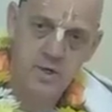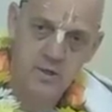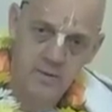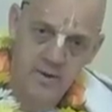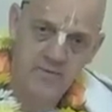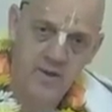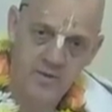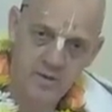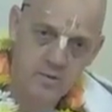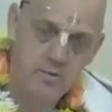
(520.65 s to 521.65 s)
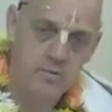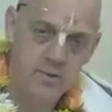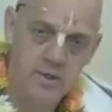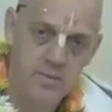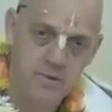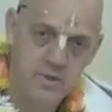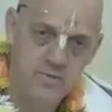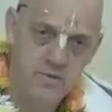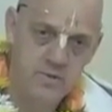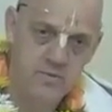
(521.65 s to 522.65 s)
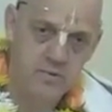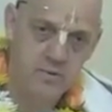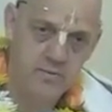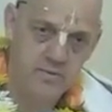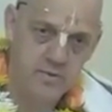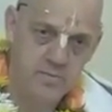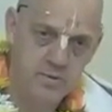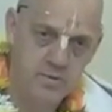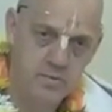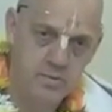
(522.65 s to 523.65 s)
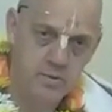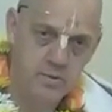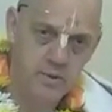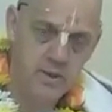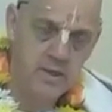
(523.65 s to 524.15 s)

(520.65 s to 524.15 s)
you have nothing to do with the inebrities of this material world.